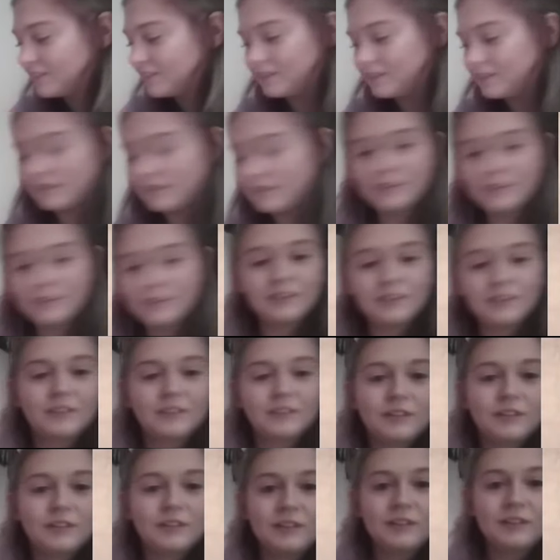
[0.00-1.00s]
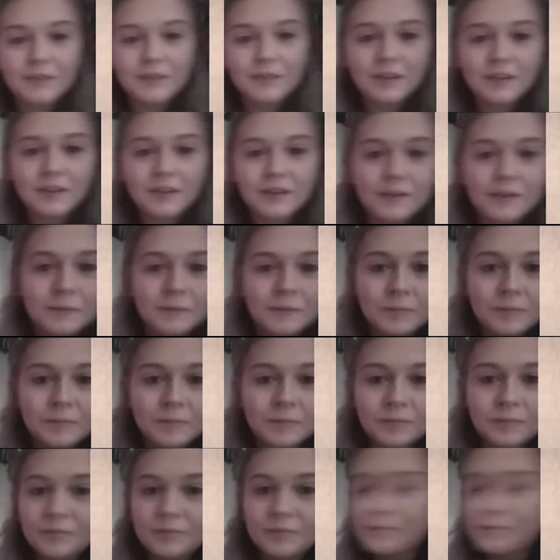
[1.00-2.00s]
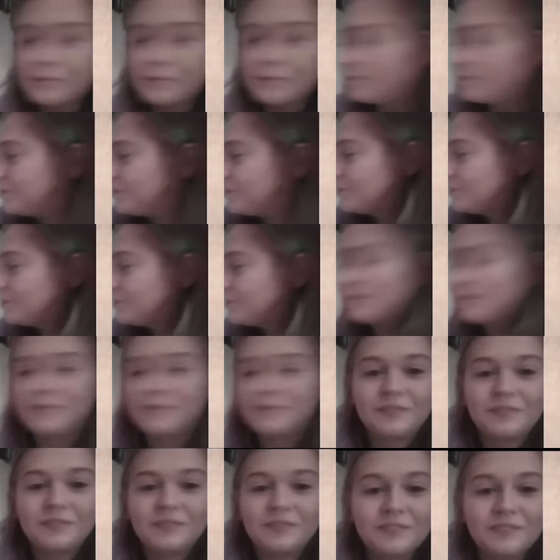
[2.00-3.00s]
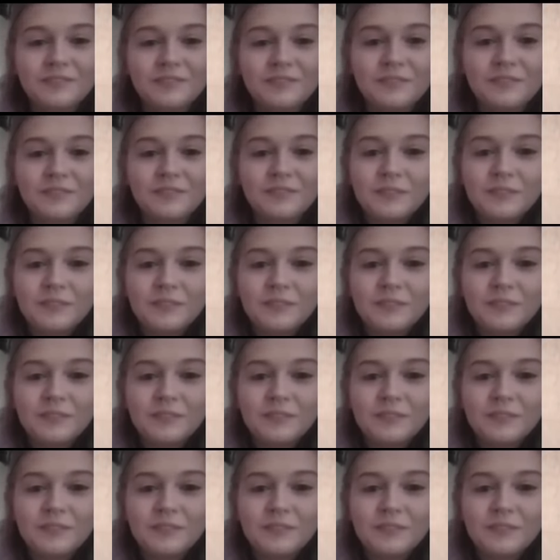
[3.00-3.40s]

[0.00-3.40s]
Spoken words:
This person isn't speaking.